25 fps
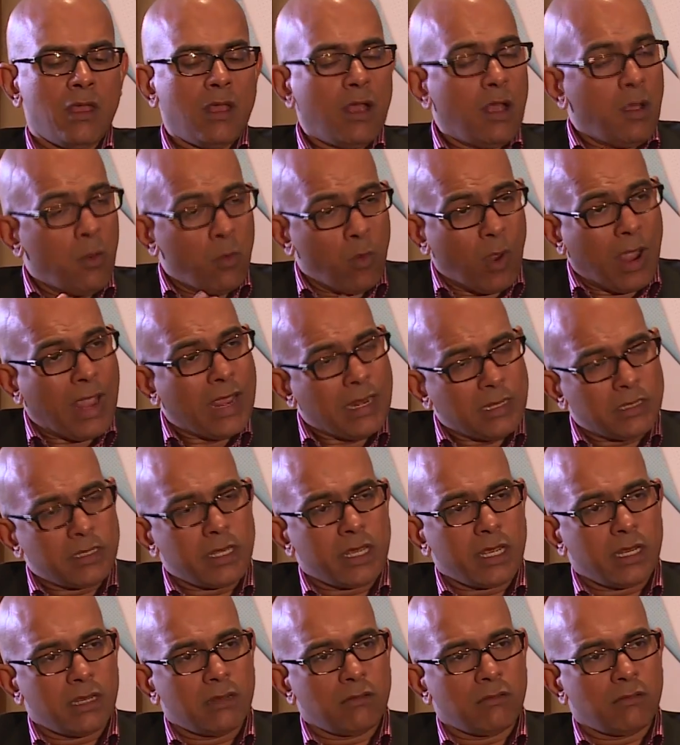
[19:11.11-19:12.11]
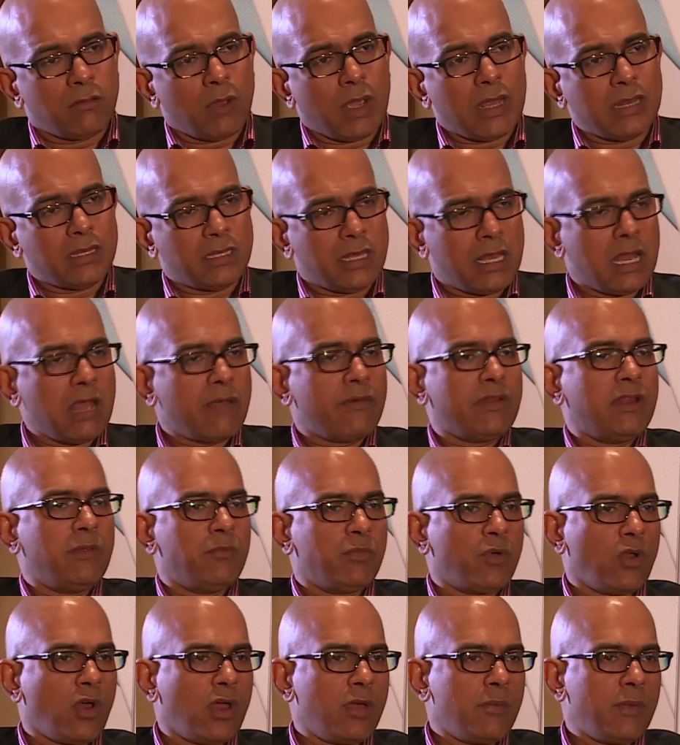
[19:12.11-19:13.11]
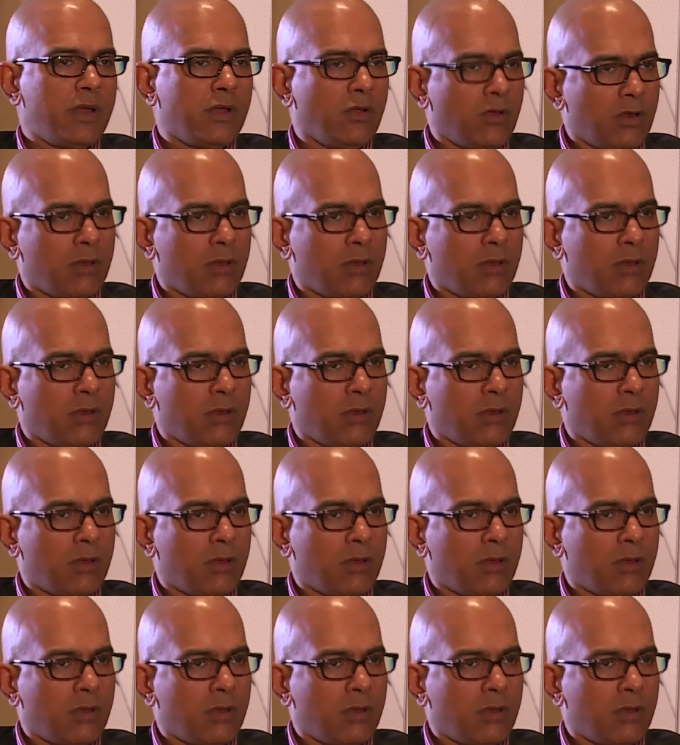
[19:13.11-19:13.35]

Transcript: while they have an employment